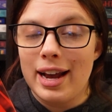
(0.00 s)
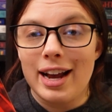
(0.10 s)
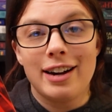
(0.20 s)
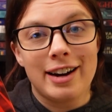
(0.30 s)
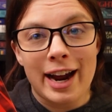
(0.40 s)

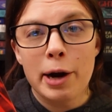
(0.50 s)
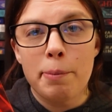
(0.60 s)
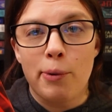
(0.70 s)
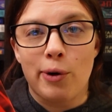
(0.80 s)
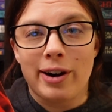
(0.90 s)
in an
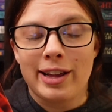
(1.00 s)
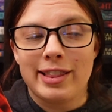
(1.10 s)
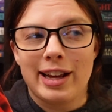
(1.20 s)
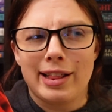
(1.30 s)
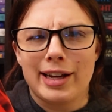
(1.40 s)
airport and
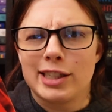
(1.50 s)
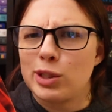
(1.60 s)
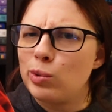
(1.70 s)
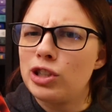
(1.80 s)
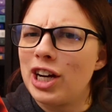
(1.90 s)
they like
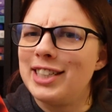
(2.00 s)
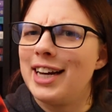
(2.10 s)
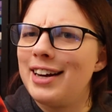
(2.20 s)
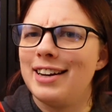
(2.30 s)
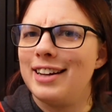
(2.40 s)
switch
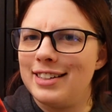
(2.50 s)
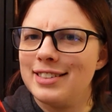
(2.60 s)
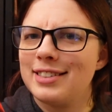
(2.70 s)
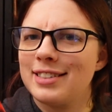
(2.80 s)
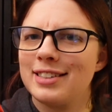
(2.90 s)
identities
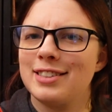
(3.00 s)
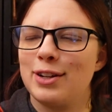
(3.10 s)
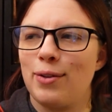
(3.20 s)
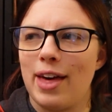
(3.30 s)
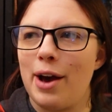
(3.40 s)

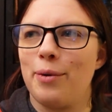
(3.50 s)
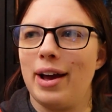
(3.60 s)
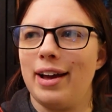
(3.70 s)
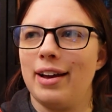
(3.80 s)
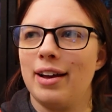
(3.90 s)
so that
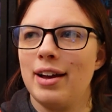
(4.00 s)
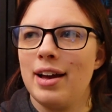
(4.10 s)
way